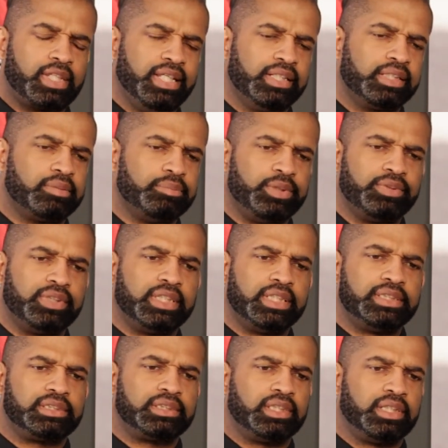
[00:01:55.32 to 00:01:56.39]
In the
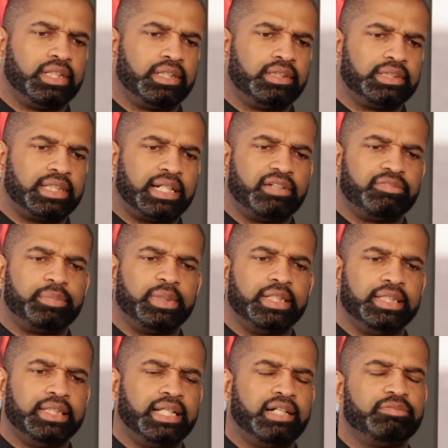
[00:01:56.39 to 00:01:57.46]
communities that I've been
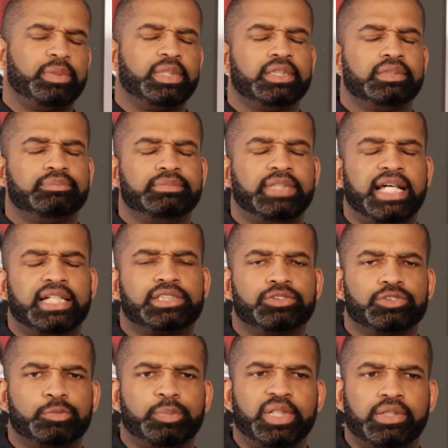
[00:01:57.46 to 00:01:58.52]
in, I've been a
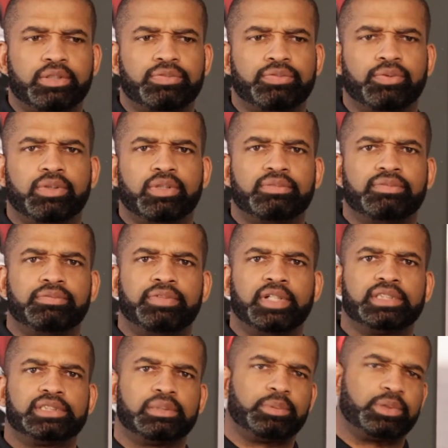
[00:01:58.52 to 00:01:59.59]
national speaker for
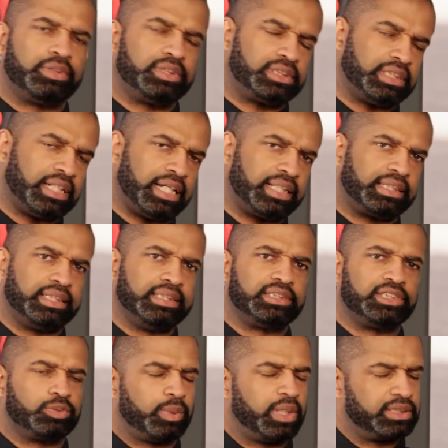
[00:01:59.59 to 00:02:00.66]
Fellowship of Christian
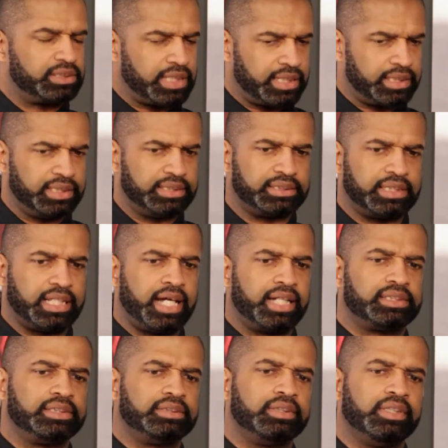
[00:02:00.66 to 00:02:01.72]
Athletes as well as Athletes in
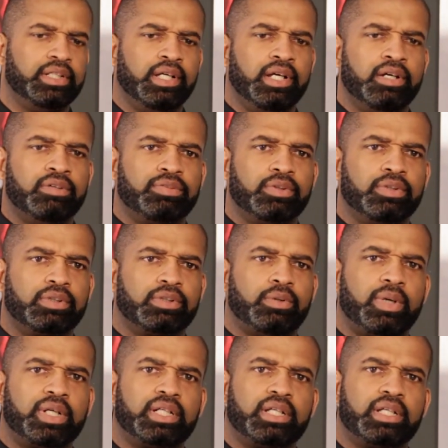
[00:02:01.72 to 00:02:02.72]
Action for quite